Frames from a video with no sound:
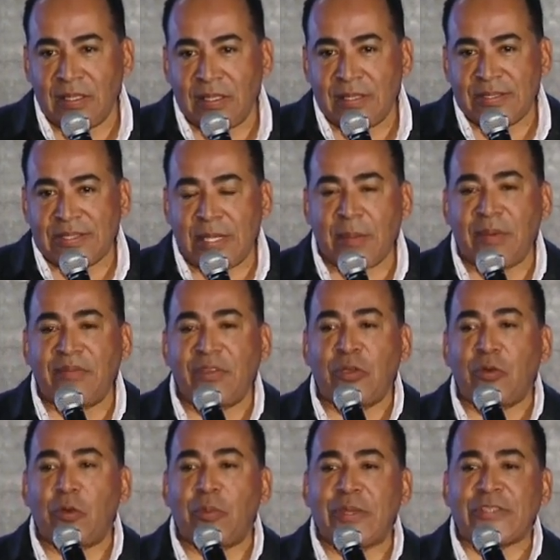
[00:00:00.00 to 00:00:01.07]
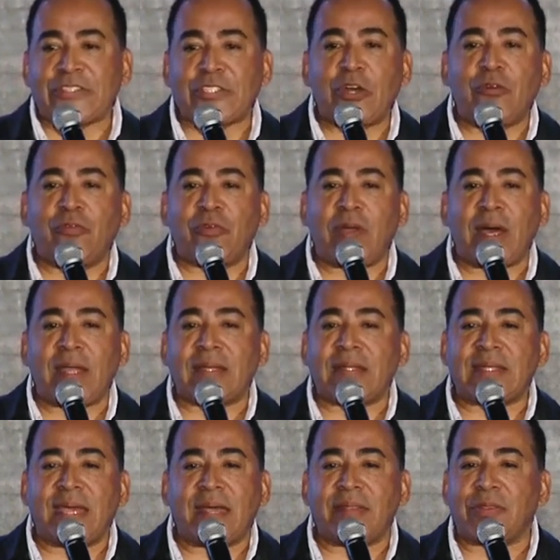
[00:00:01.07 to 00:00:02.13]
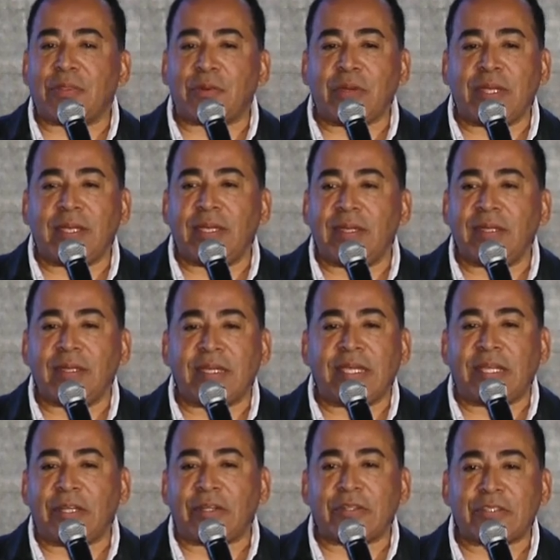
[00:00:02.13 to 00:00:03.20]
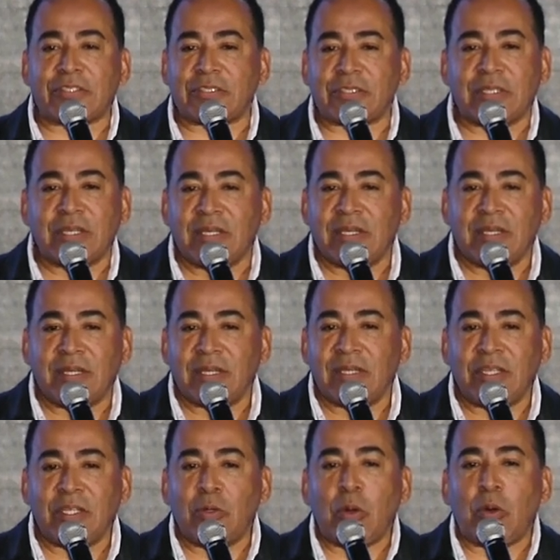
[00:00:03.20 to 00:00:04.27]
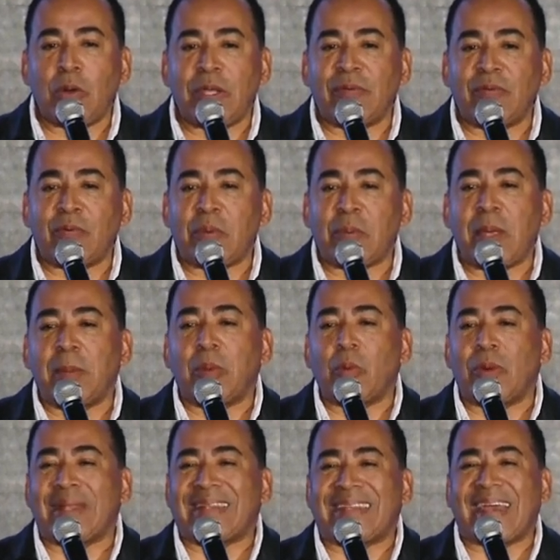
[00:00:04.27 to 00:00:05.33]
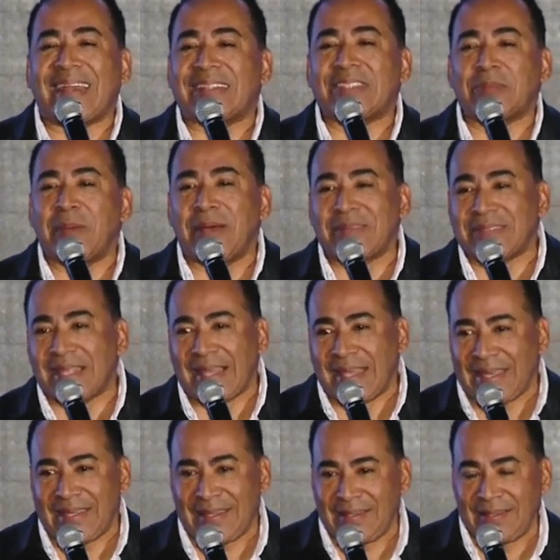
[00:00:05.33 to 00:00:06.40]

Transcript: Some of you will be so far out of debt in 3 years, you won't even remember what debt smells like.